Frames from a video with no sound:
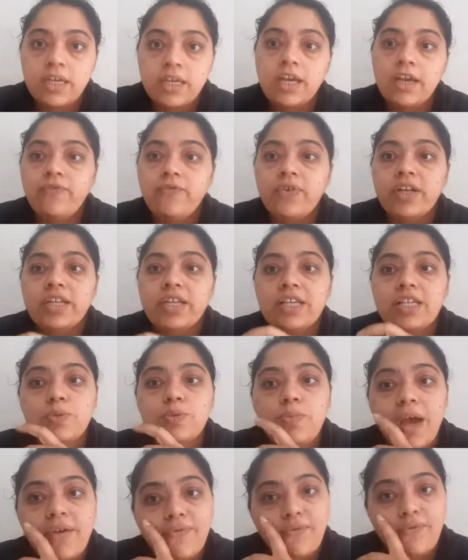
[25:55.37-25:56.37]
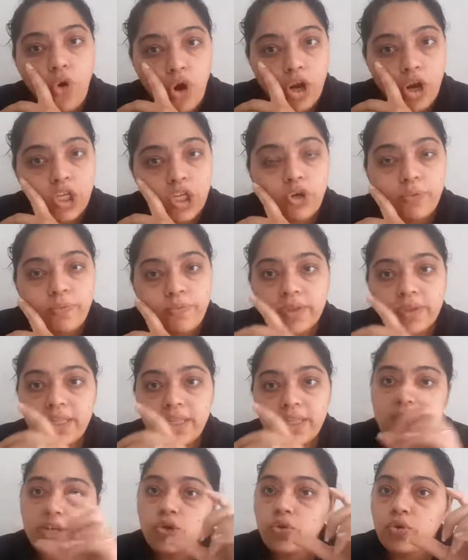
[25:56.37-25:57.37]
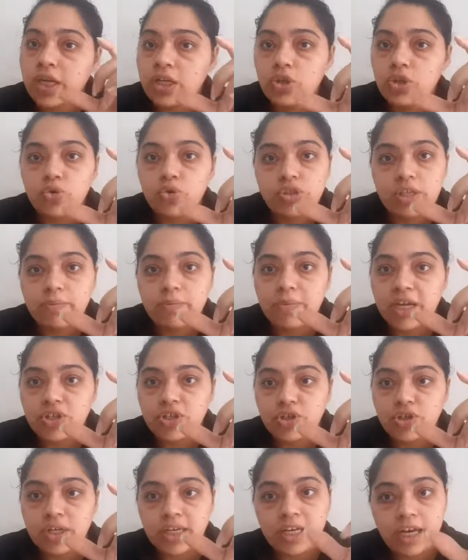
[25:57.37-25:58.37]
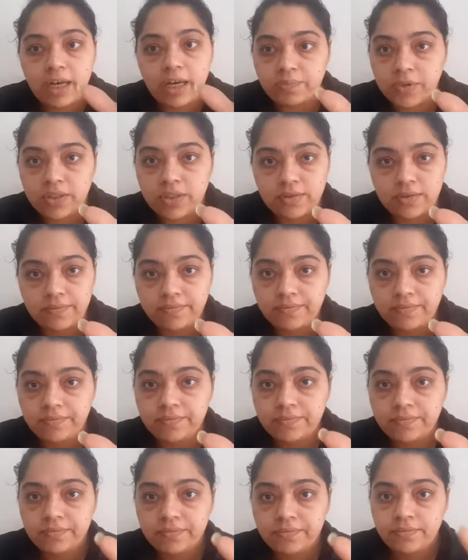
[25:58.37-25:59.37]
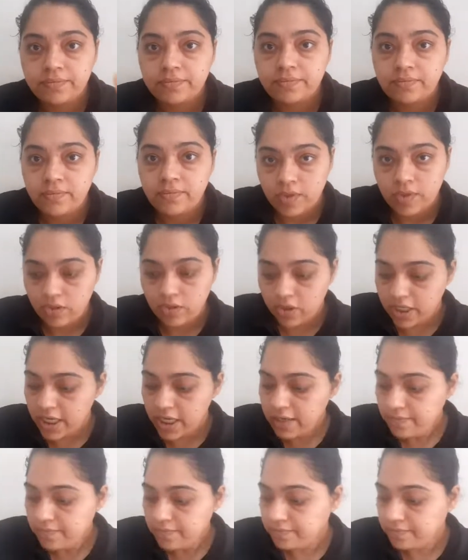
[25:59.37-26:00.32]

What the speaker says: If it is by volume, then you can use the measuring cups. Okay.